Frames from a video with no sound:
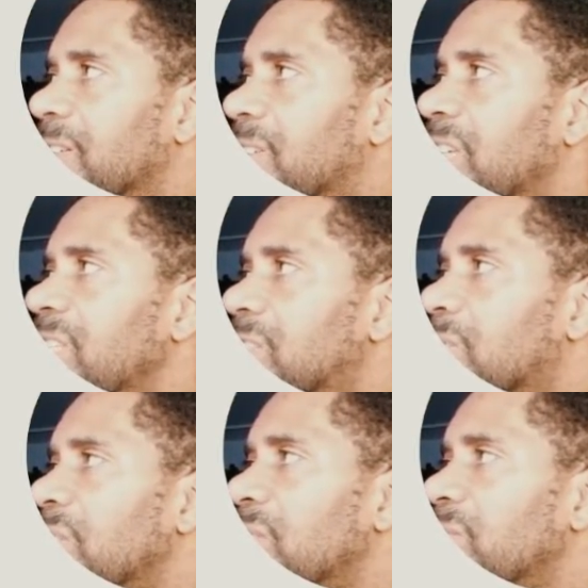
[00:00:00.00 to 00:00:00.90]
These
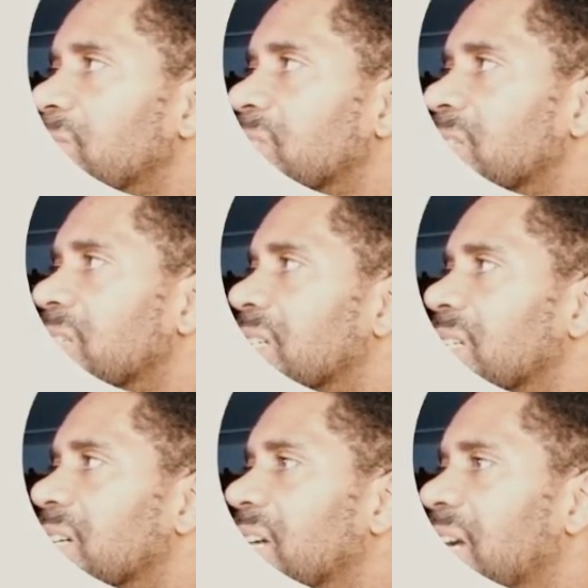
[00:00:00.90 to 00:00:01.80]
three
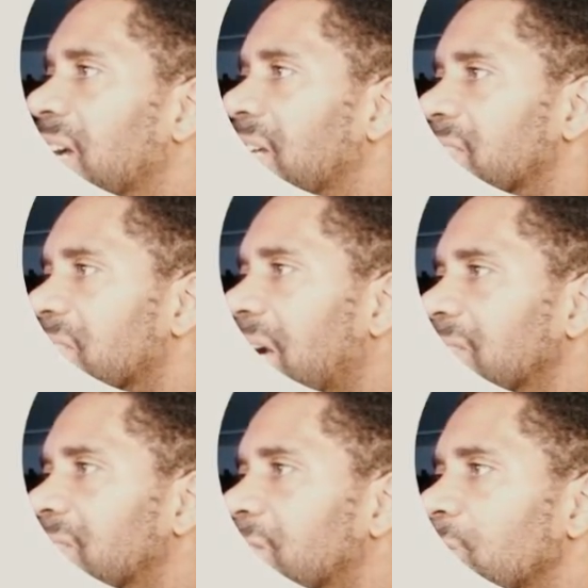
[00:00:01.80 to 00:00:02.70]
has a
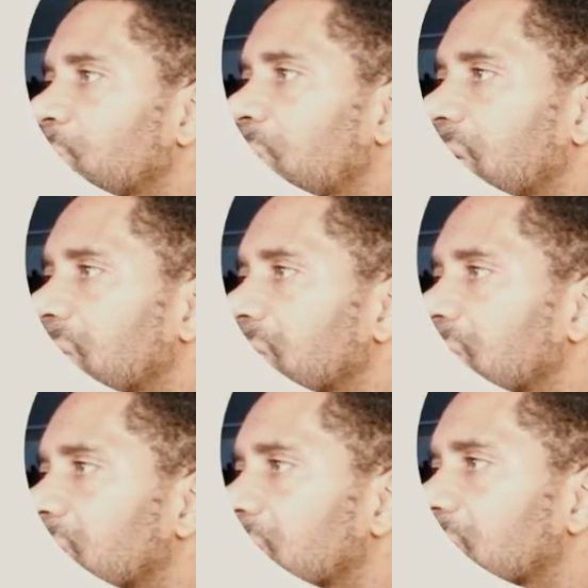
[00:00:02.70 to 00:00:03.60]
lot to do with
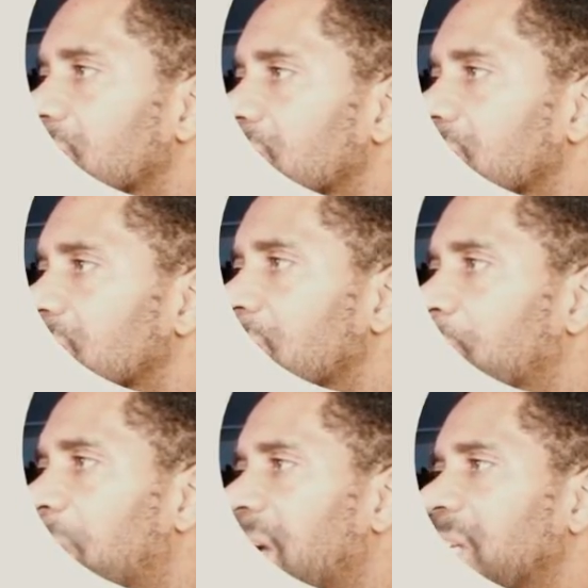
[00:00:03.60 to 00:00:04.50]

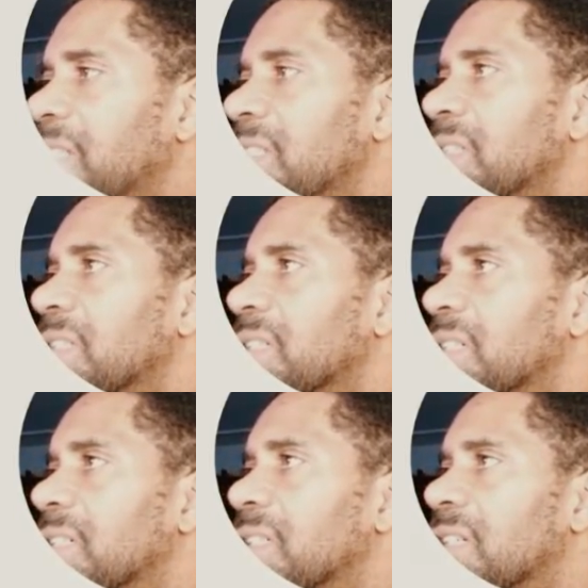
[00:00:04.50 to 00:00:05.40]
combining
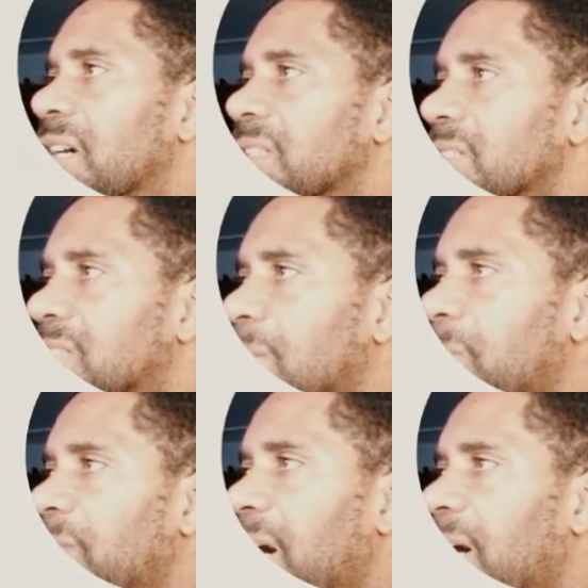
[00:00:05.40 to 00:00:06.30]
some
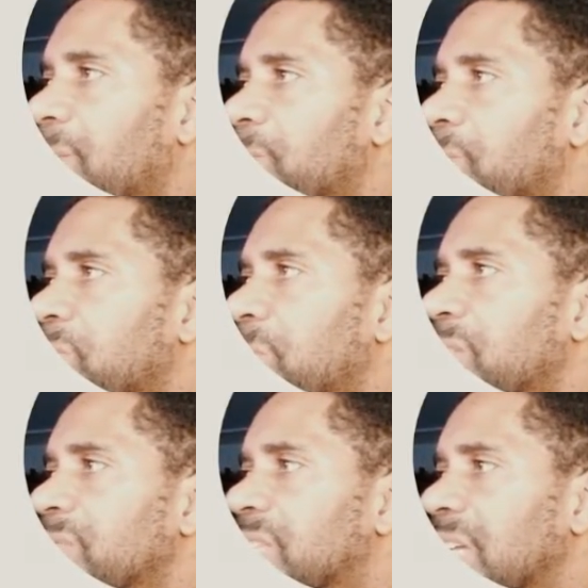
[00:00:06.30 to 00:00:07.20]
of our
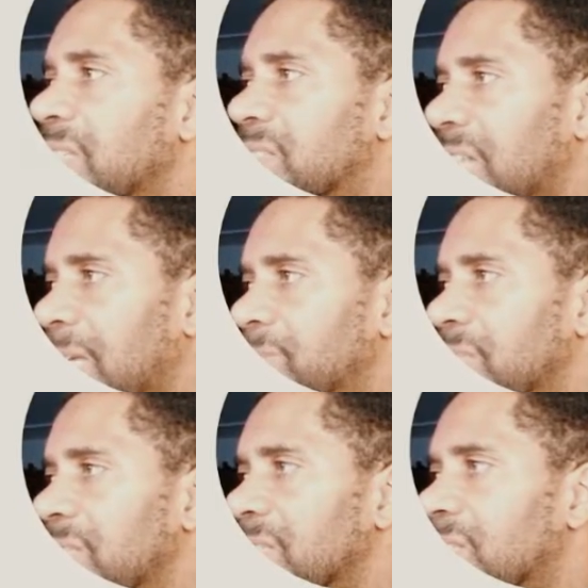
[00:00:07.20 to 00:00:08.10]
primitive data types
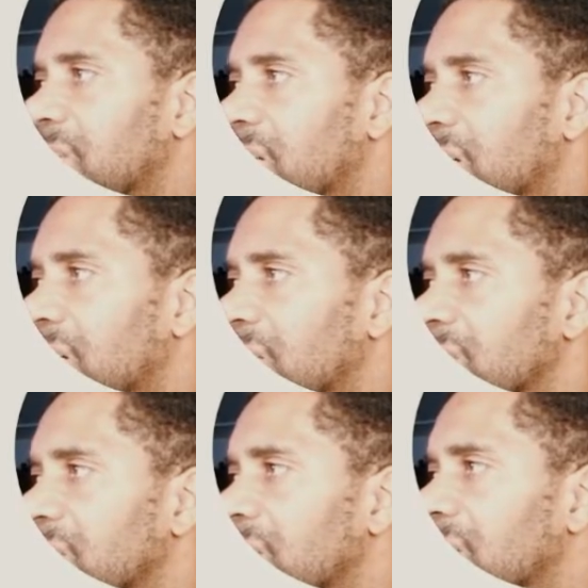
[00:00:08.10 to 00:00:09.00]
into a
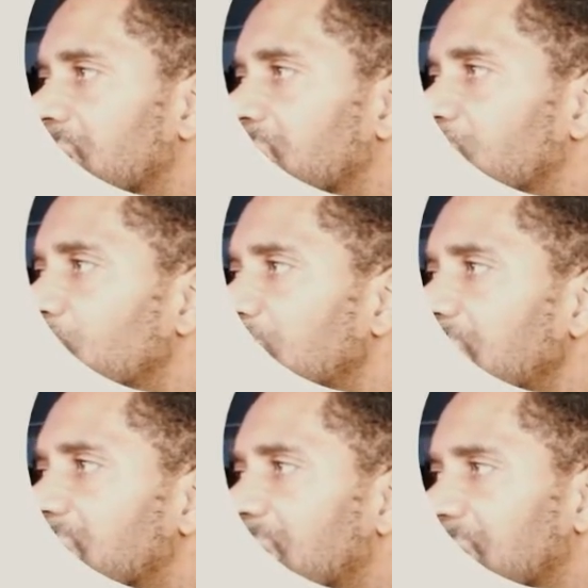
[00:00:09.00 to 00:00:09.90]

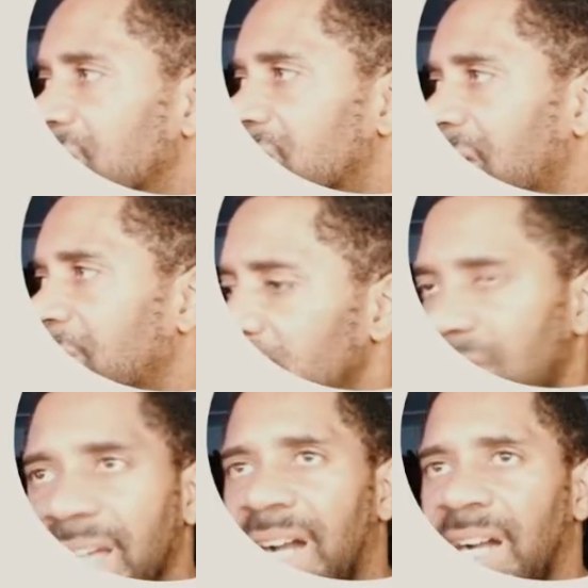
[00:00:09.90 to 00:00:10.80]
unique data type. It's
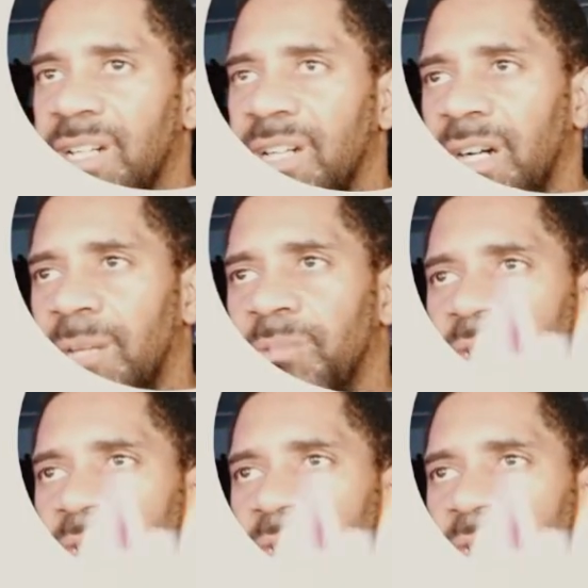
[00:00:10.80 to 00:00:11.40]
like our cup.